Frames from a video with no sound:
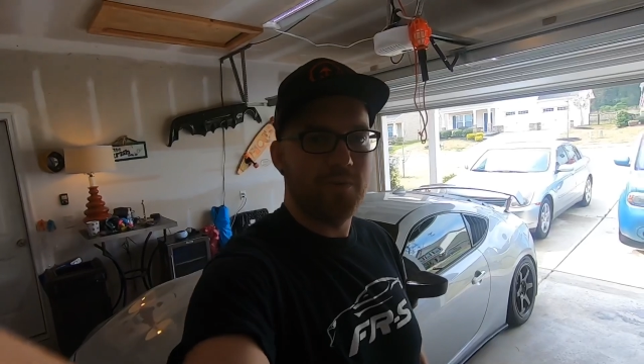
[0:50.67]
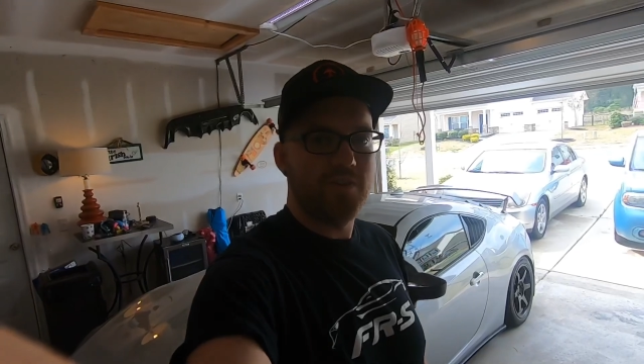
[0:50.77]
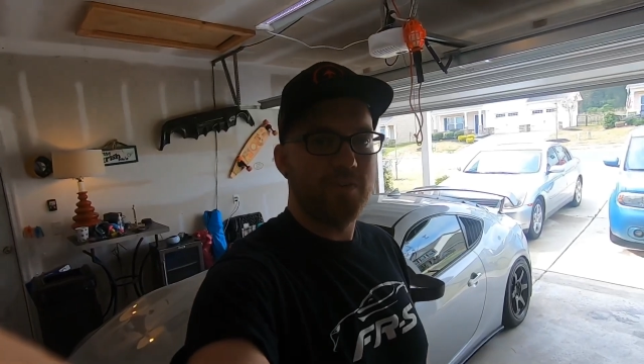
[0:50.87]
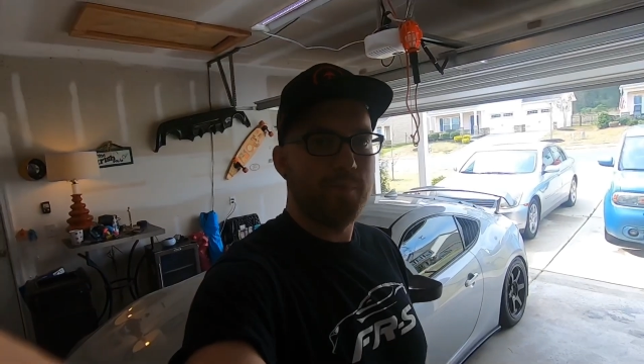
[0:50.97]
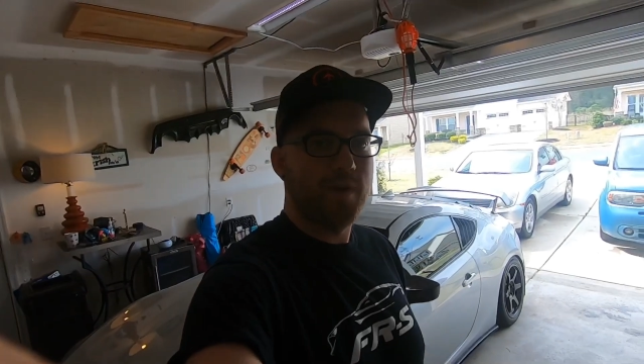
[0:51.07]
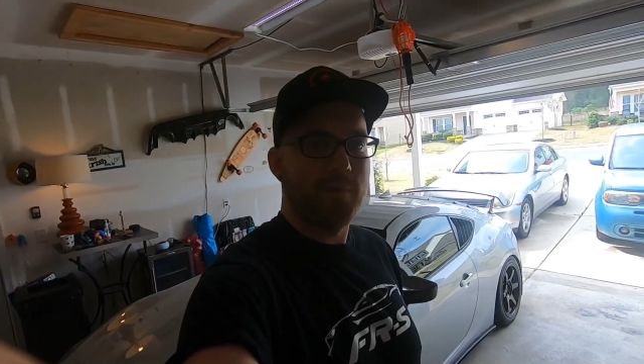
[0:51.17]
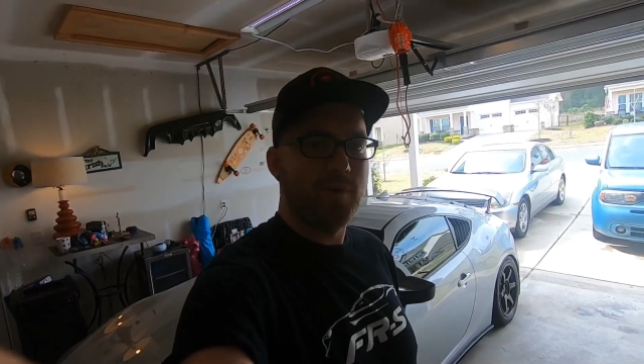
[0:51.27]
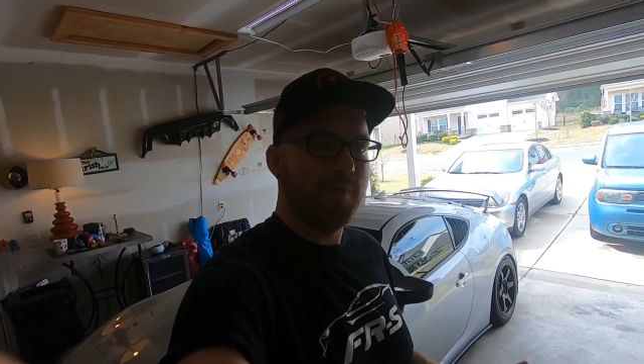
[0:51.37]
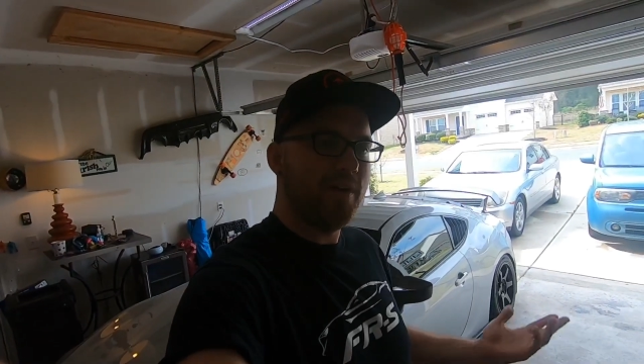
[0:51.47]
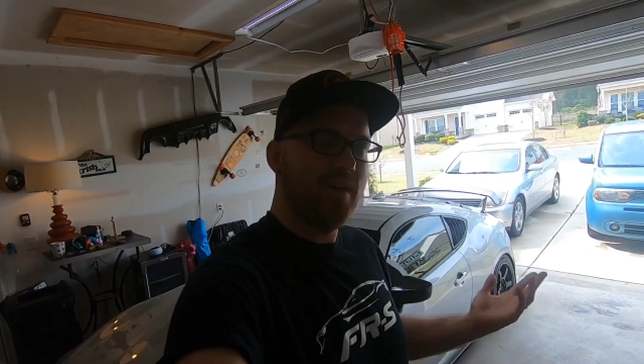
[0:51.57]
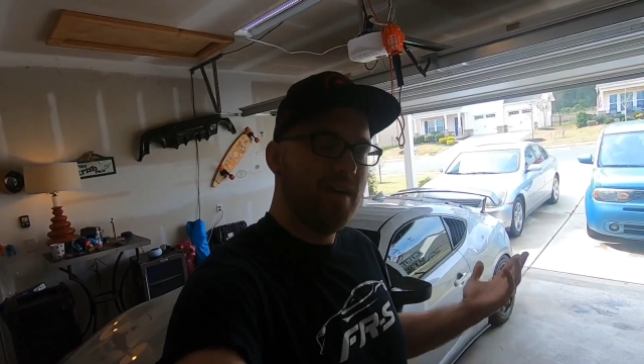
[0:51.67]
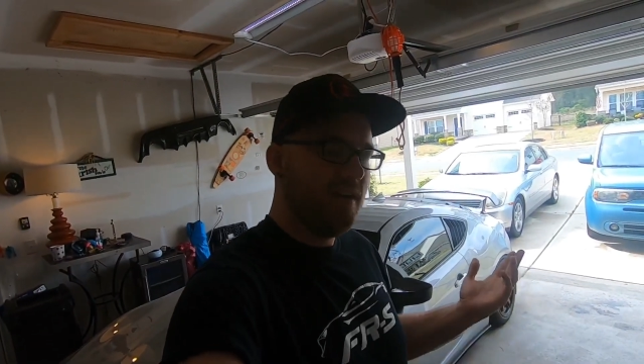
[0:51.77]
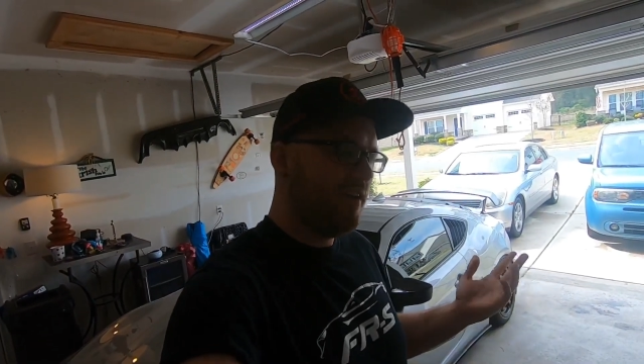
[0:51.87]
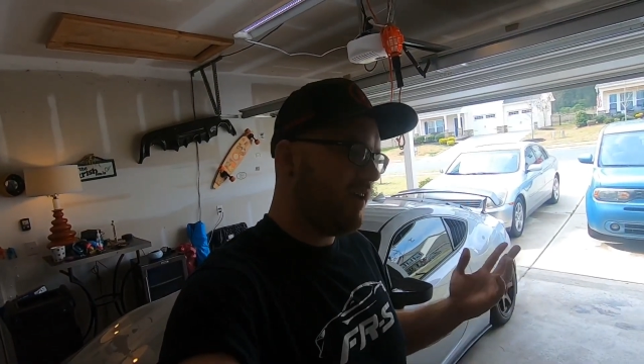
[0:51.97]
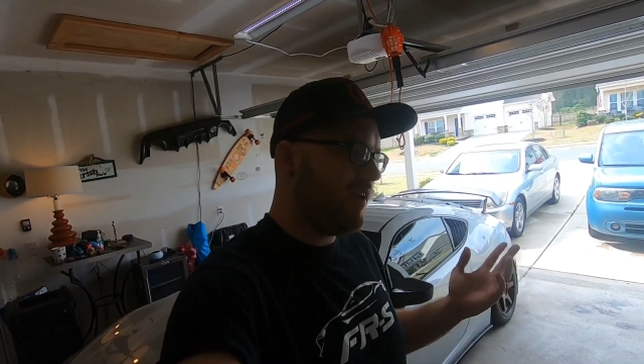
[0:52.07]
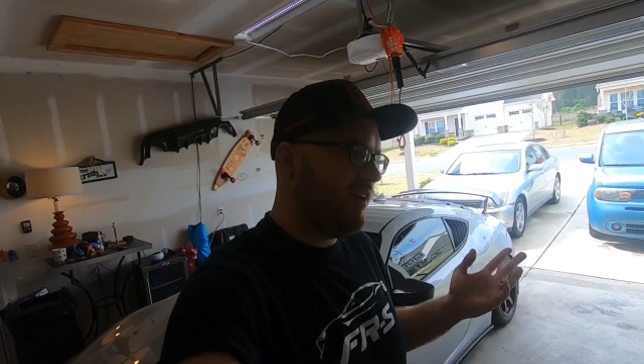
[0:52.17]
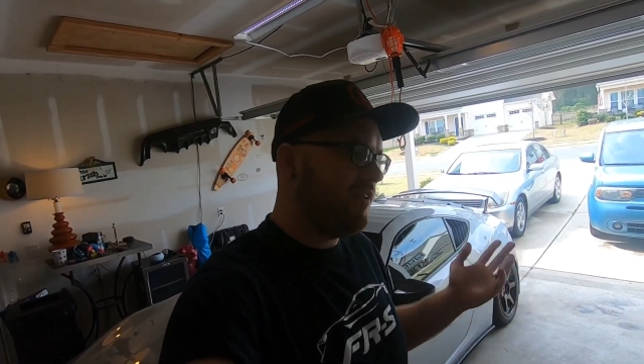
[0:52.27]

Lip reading: which is a bummer. But again,